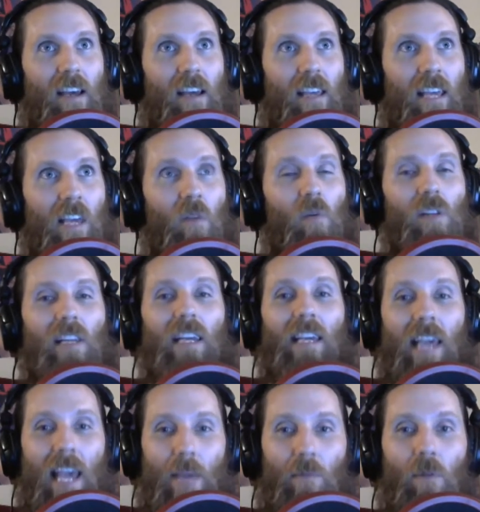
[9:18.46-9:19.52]
equally
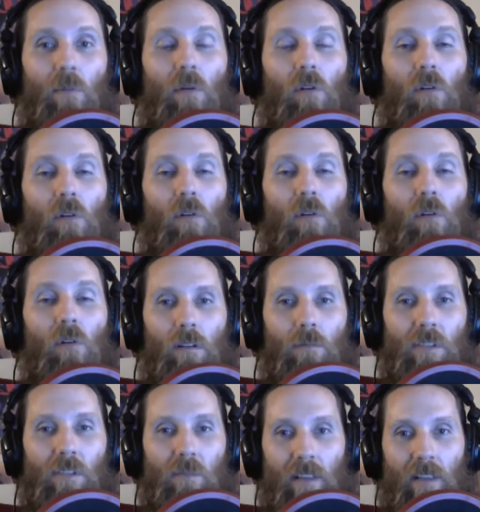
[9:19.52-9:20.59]
capable
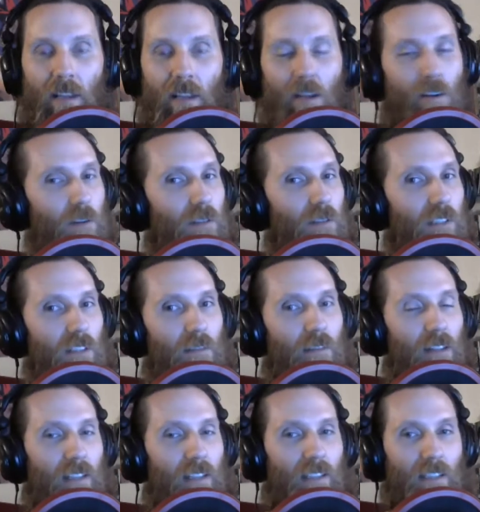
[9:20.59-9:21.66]
between the heroes and the
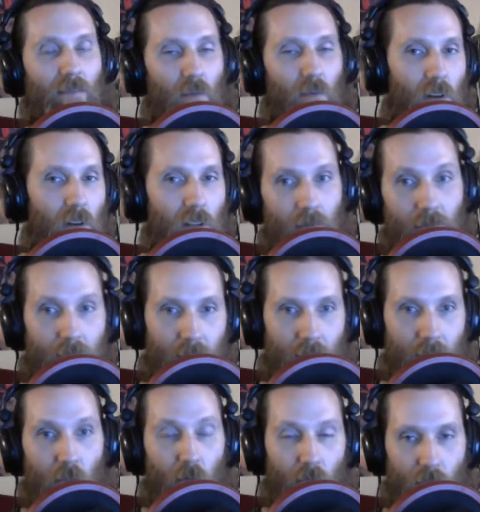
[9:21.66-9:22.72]
villains, if you want to
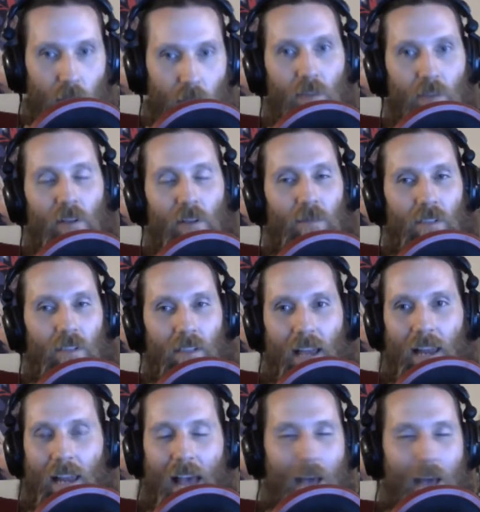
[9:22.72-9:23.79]
use those terms, and,
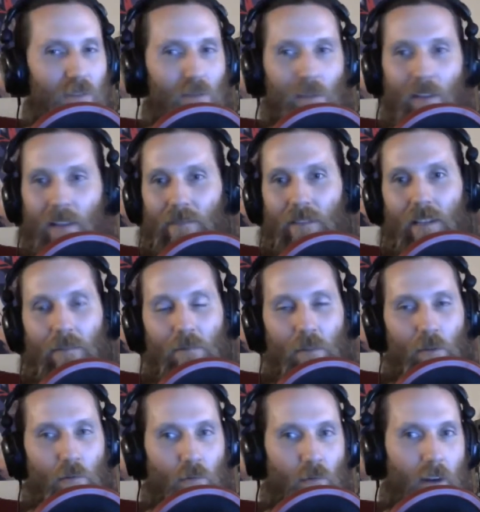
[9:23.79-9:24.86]
and absolutely loved it.
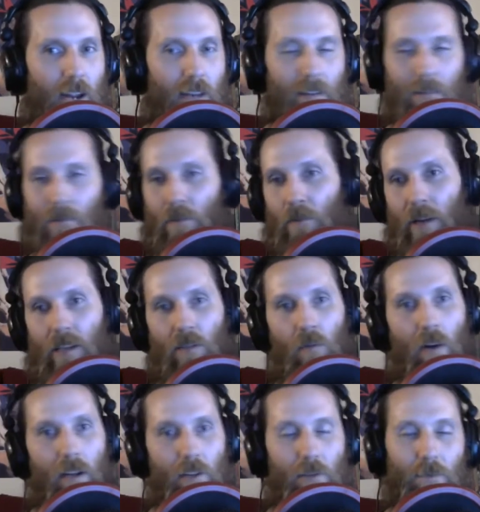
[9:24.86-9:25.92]
Great, great to
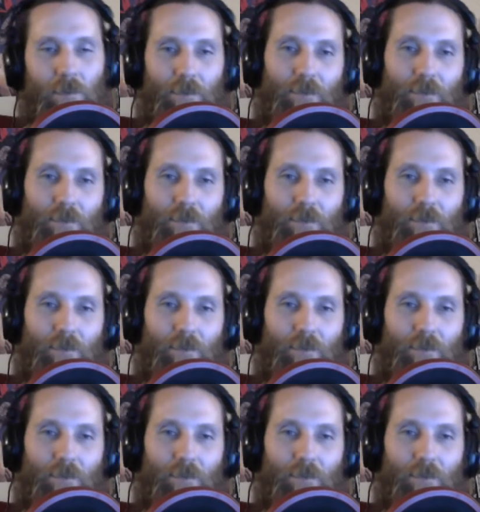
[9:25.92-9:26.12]
watch.